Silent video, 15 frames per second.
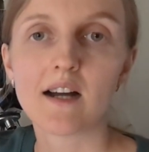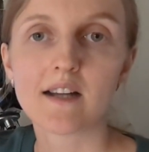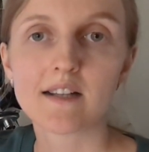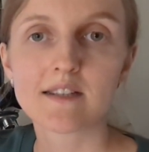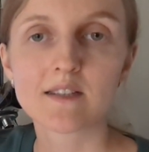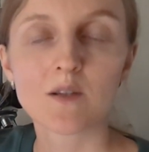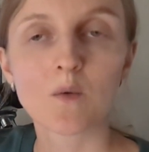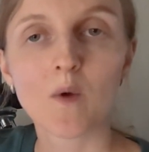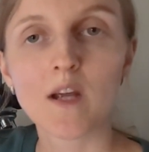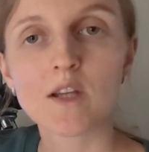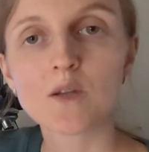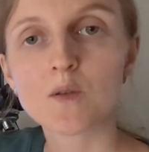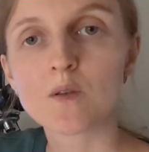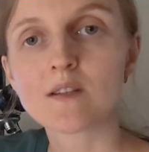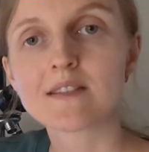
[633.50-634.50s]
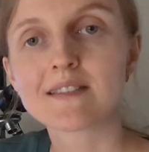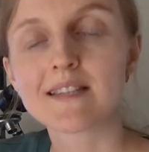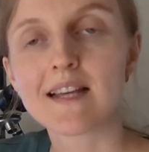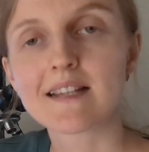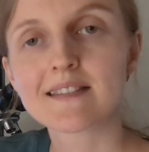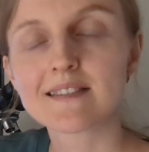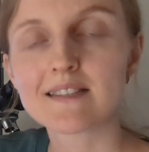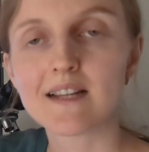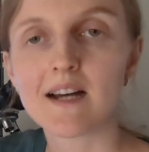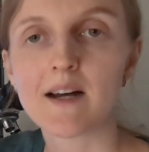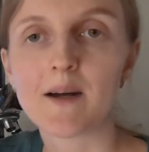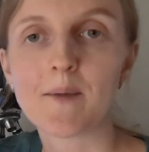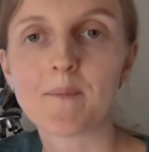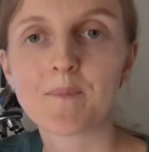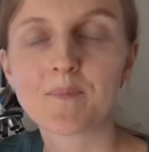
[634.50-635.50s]
It's a way to assess,
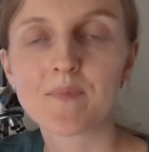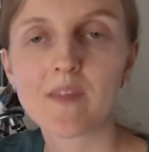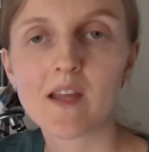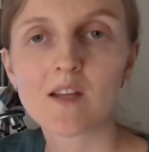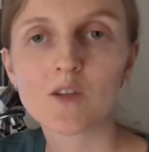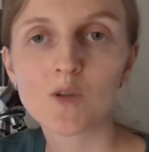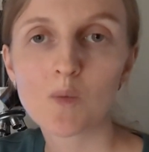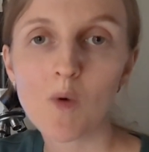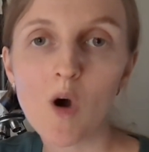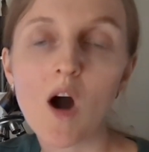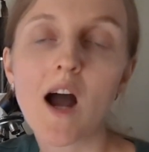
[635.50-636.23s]
to more